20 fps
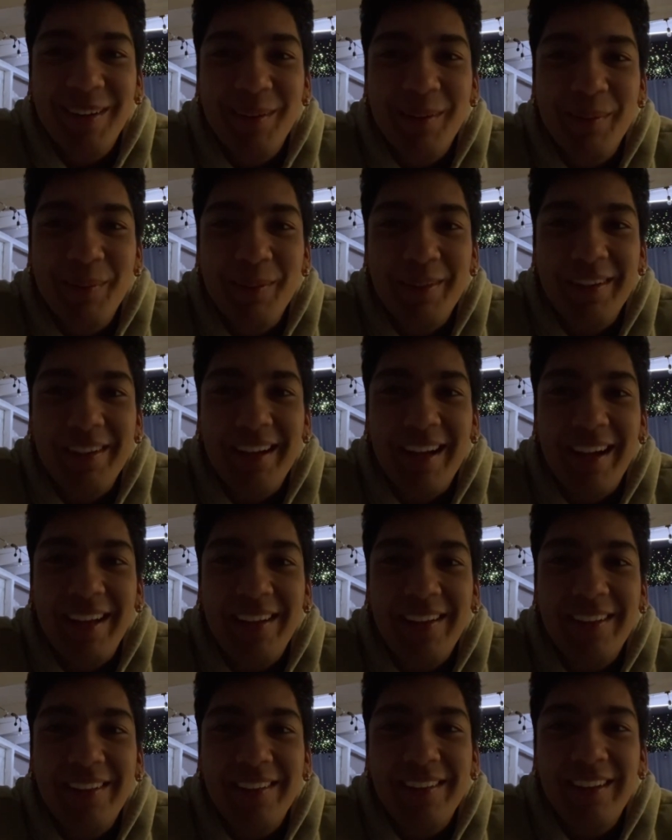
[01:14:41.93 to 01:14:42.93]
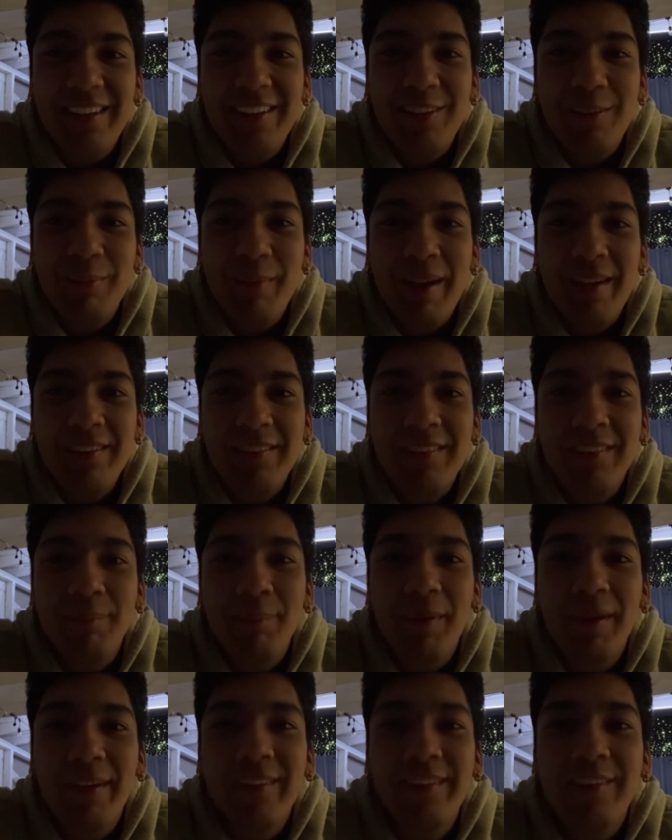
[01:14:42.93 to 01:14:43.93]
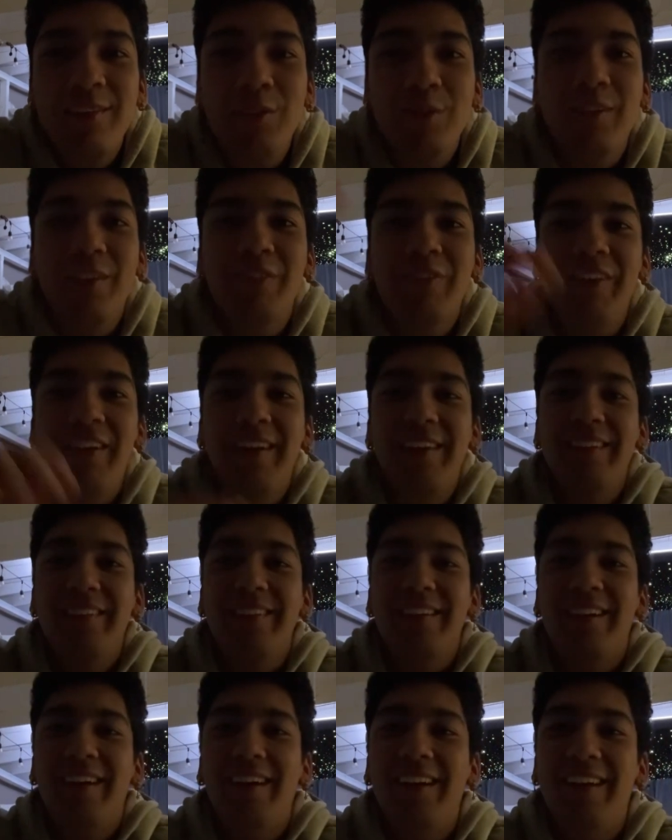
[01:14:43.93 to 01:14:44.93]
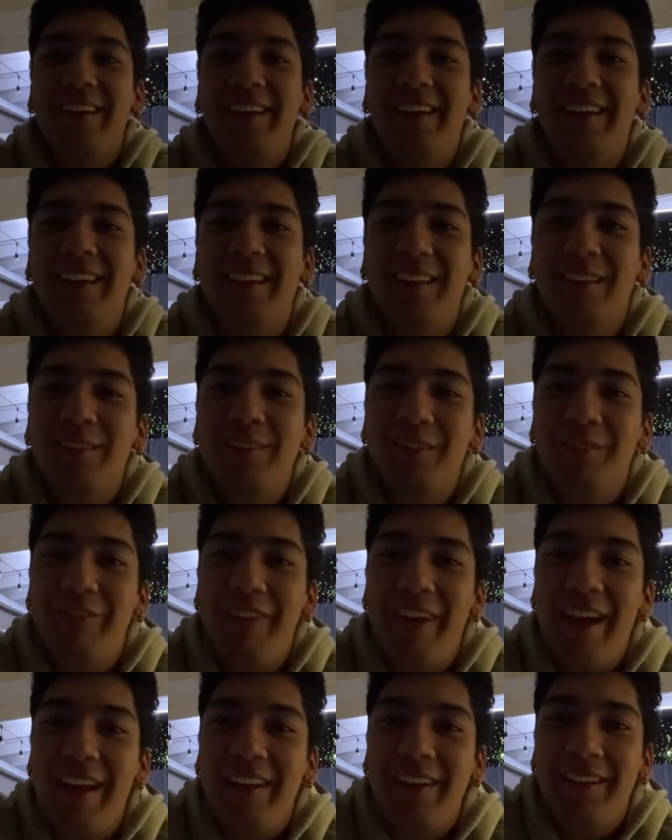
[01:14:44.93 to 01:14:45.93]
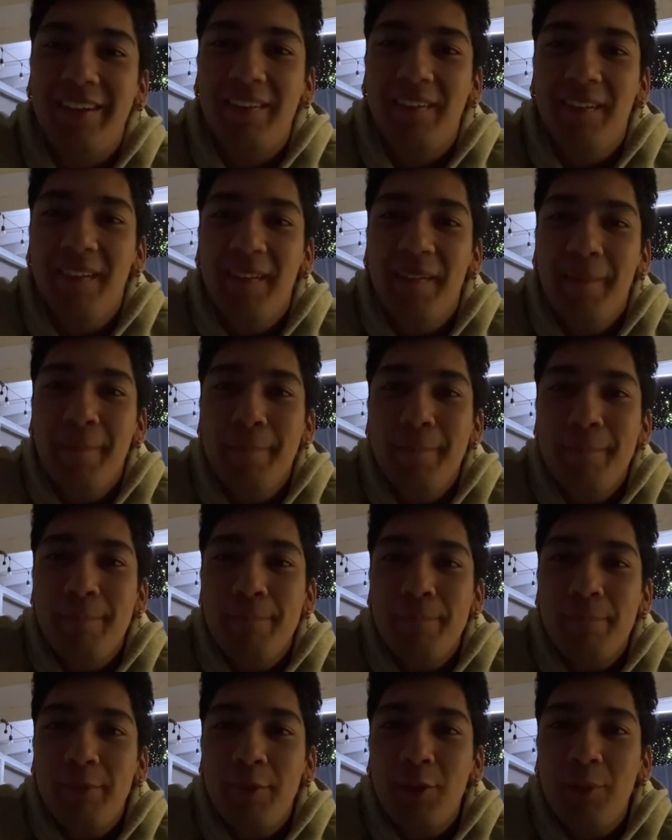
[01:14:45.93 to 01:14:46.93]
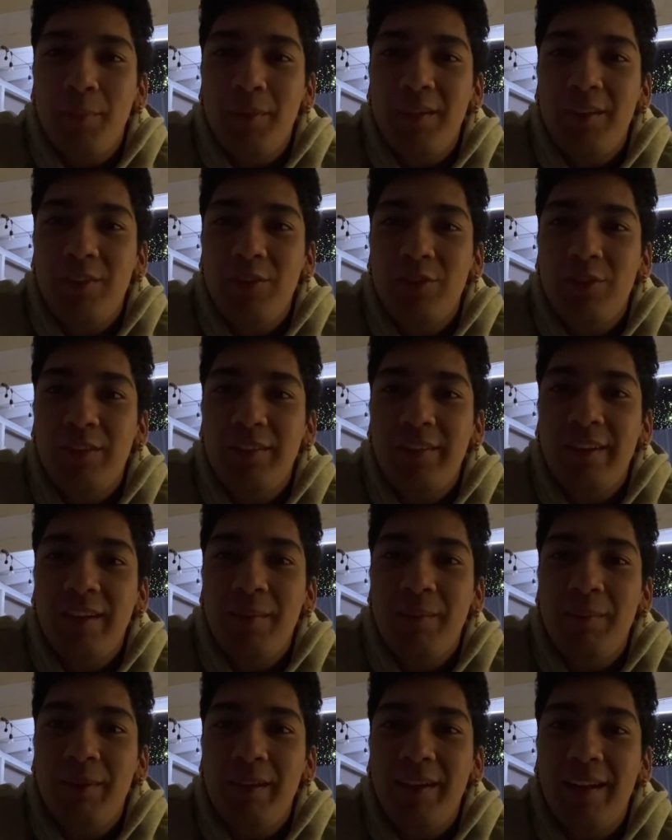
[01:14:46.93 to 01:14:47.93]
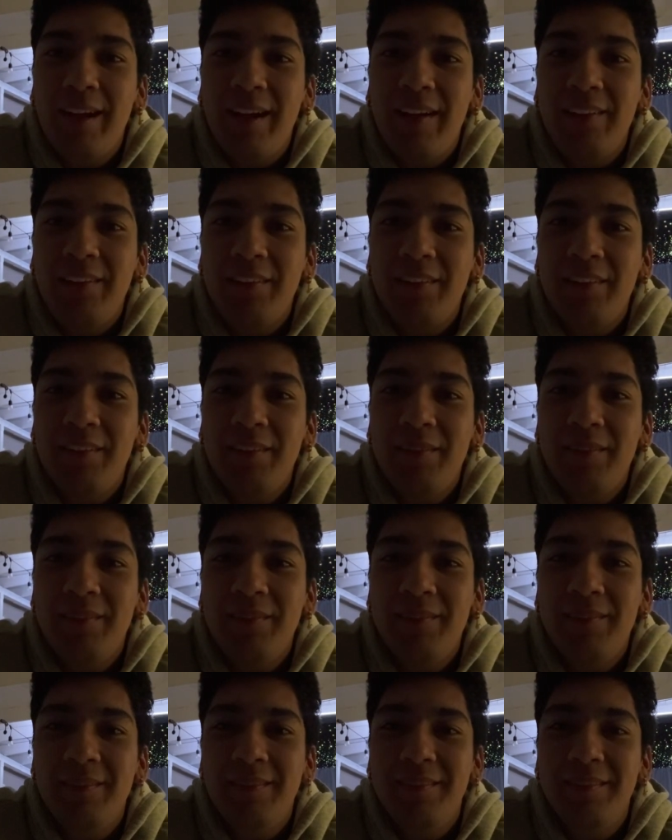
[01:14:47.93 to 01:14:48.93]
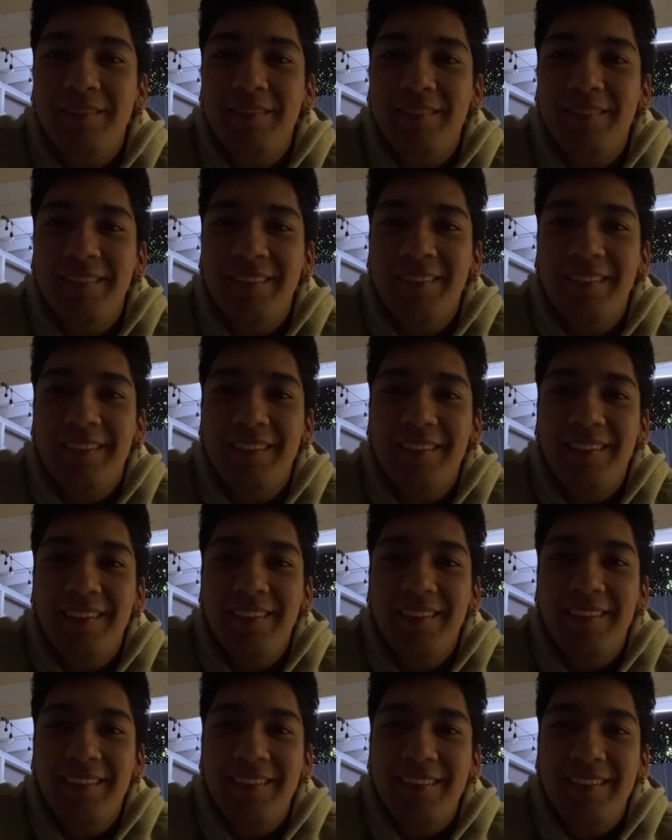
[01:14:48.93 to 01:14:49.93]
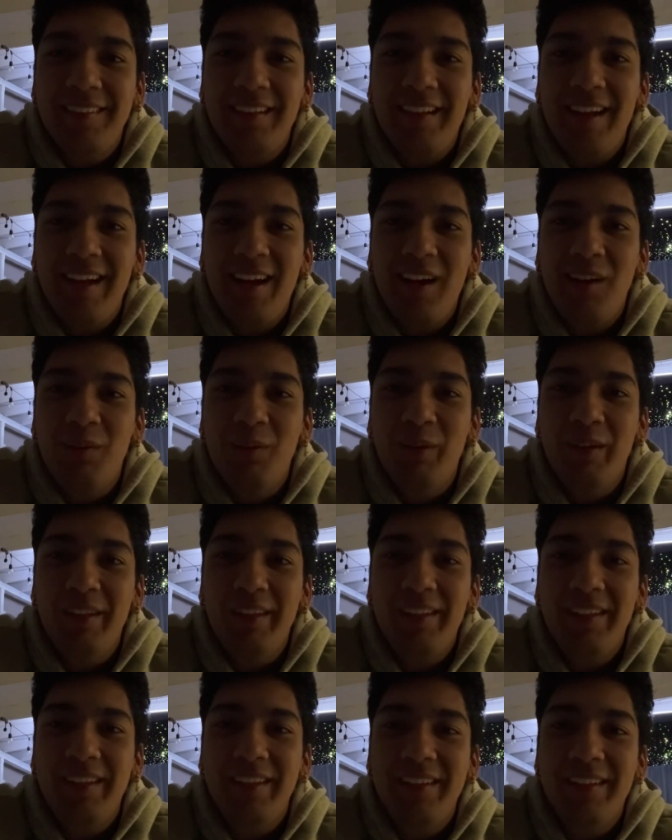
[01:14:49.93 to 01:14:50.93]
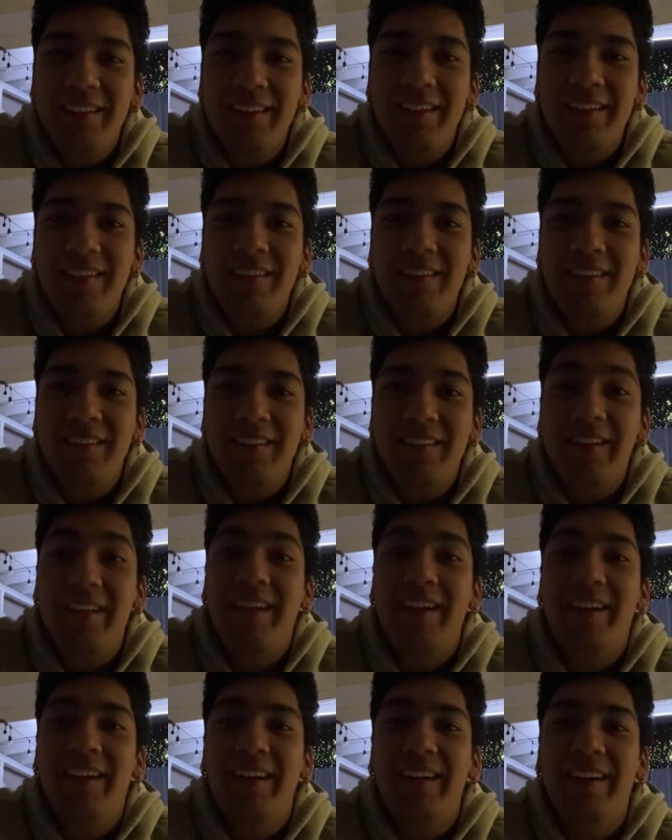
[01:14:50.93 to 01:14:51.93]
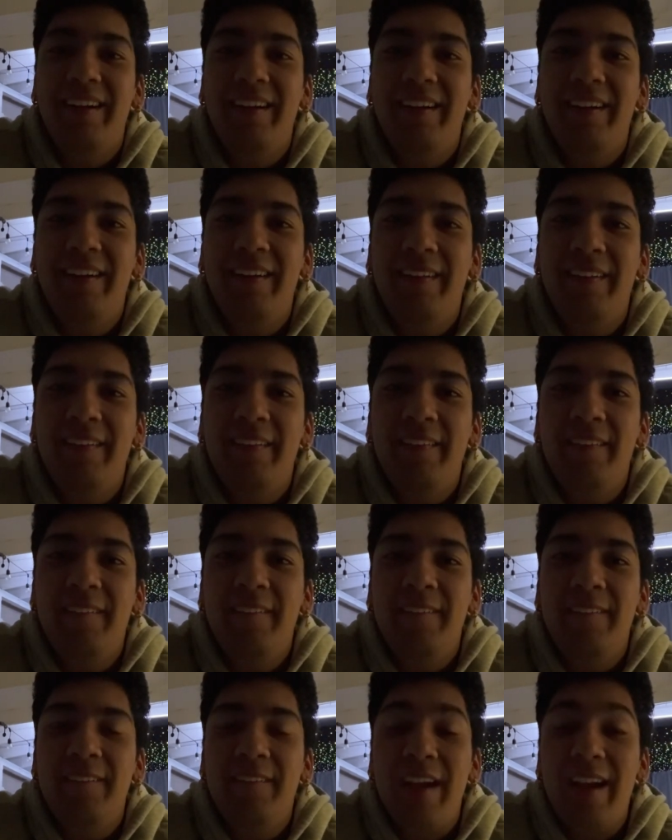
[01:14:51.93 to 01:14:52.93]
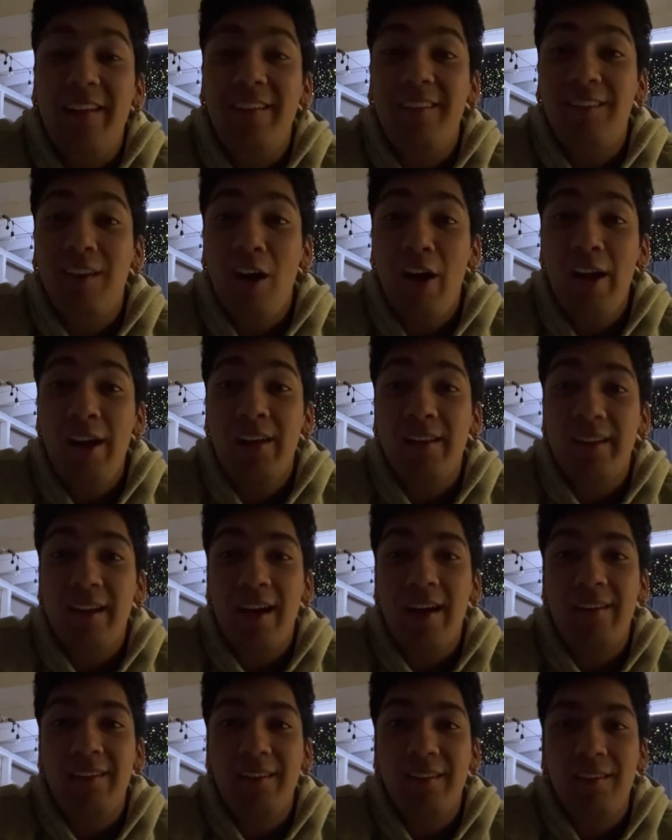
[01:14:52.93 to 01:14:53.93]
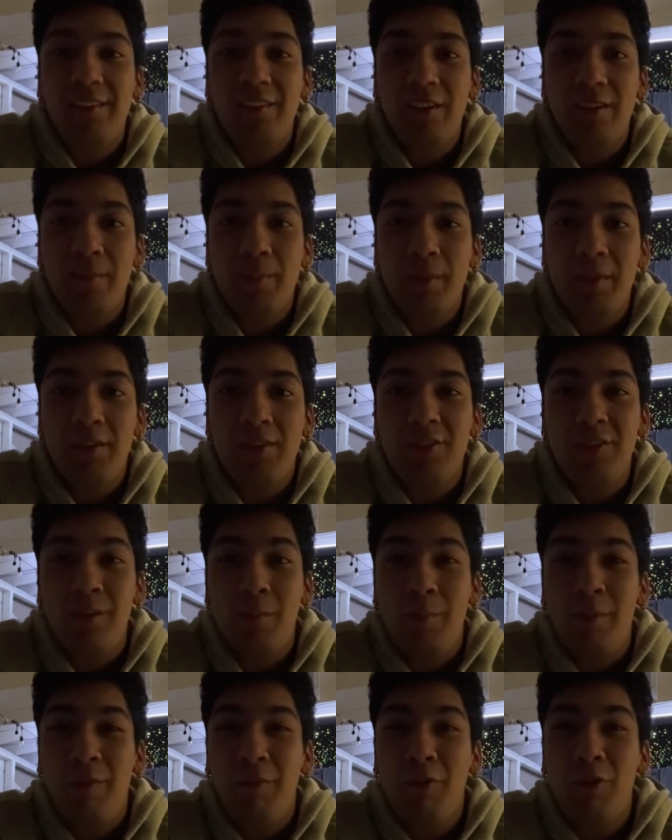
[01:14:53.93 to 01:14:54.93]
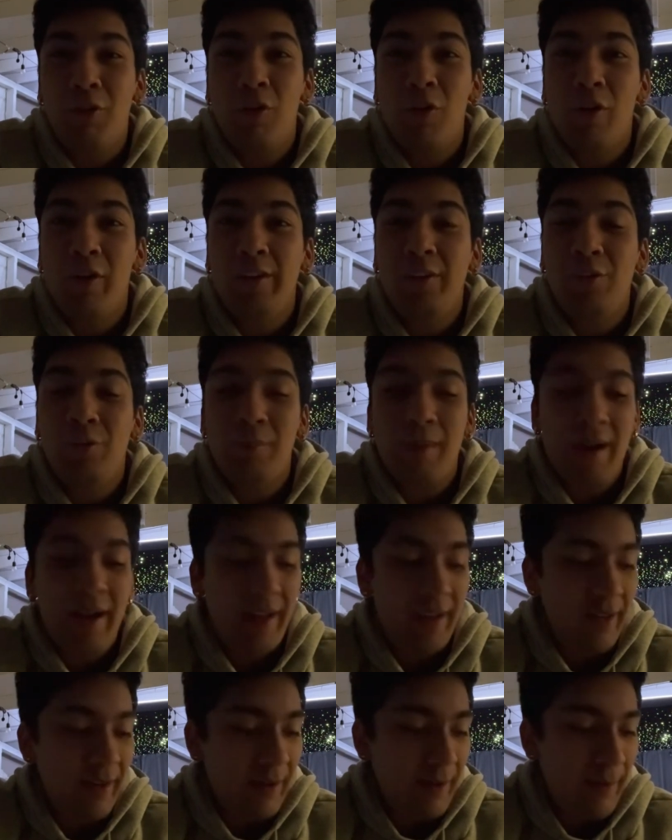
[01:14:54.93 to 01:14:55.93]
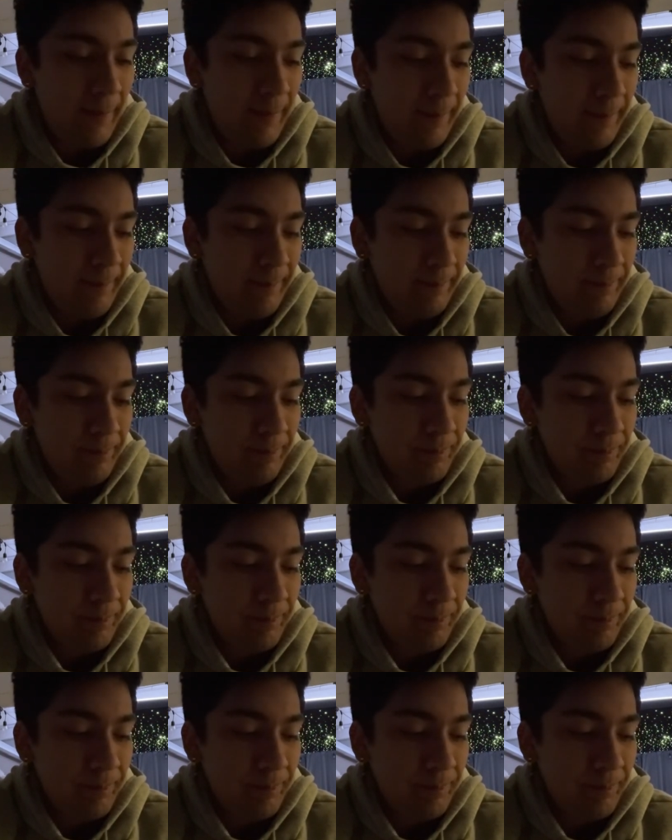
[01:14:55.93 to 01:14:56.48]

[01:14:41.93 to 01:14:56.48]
I remember night they smashed the bus into the fence. Oh, yeah, yeah, that was a band though. Two Mini Streets getting vegan ice cream. They had really good now. Yeah. I saw it, guys. I saw the mothership. If you go into my... Uh,